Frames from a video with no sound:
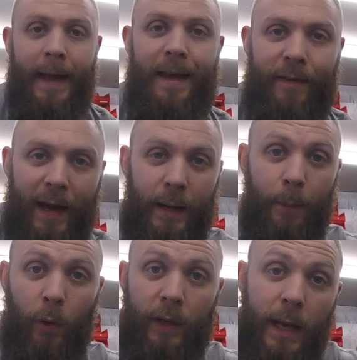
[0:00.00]
If at any
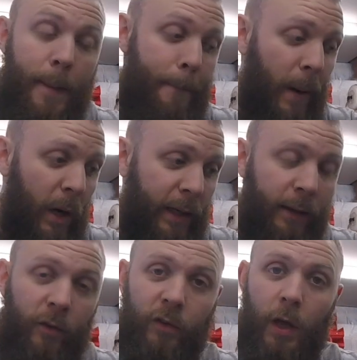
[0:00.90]
point it
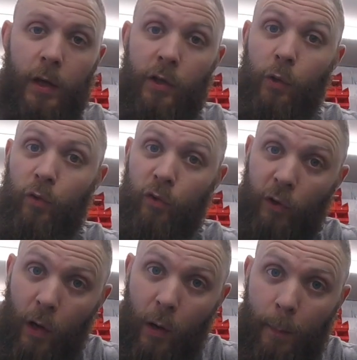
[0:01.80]
binds, you
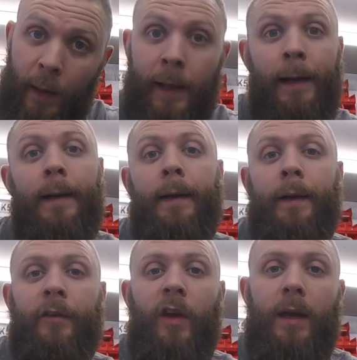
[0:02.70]
stop,
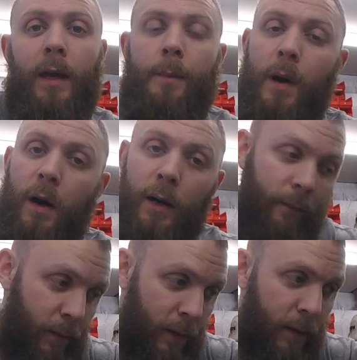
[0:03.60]
take it
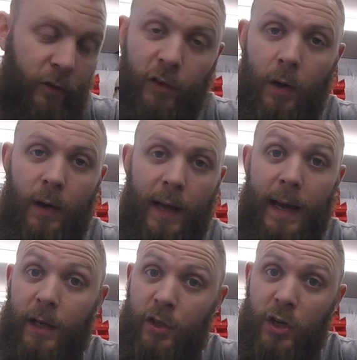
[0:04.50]
apart, start
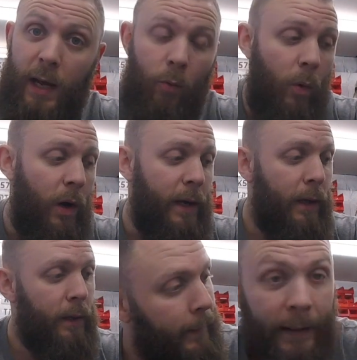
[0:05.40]
again and check why.
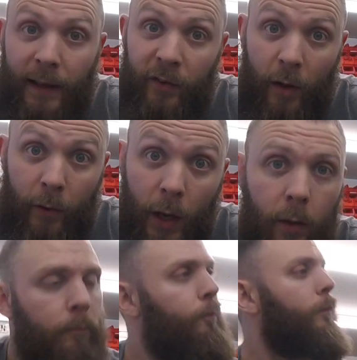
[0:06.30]
Let's have a go.